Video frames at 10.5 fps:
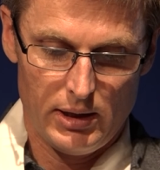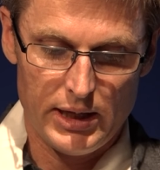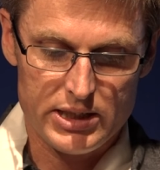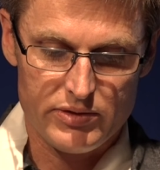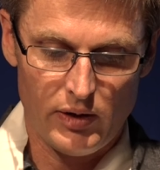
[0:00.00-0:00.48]

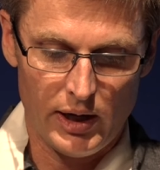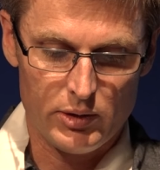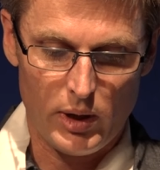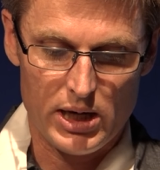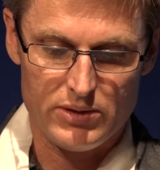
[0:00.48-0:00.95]
Let's
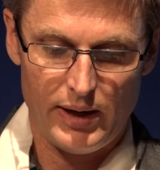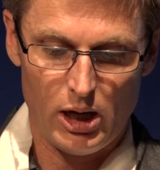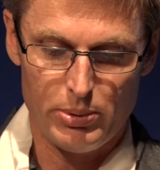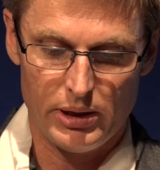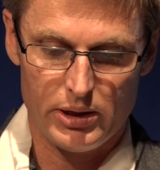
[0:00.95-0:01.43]
find ways of
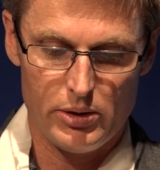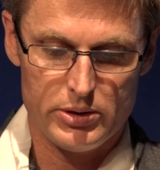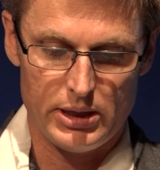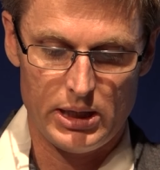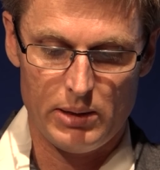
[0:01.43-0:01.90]
helping
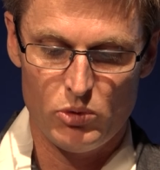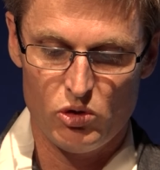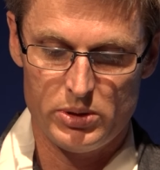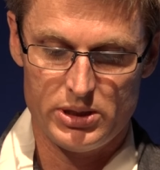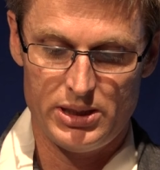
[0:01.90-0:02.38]
those in our
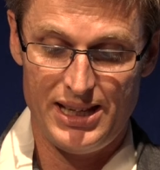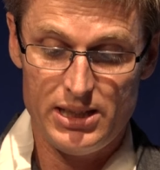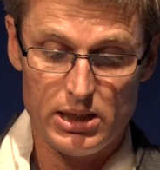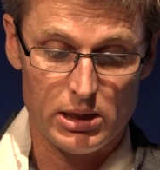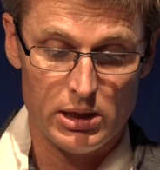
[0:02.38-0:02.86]
movement in
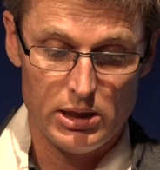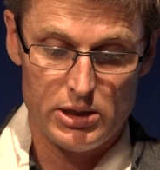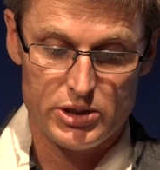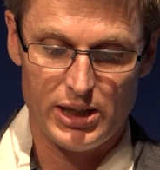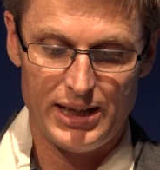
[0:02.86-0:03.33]
India
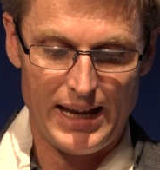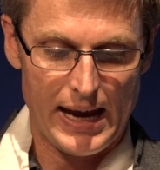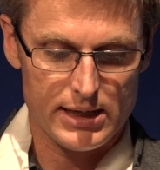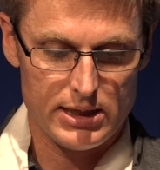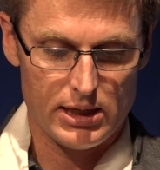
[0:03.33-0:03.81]
to get
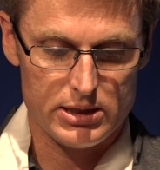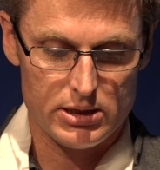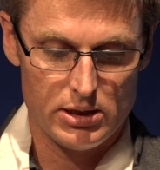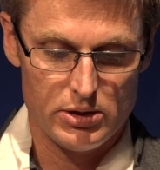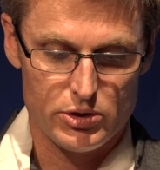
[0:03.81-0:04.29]
access